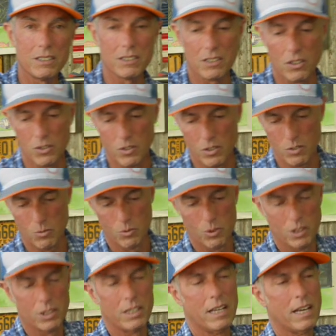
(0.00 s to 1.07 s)
So it
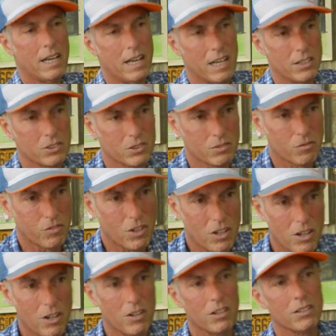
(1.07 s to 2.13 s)
really has
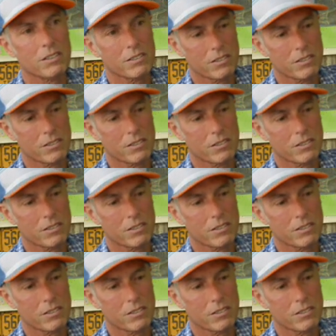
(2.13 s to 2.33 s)
fall.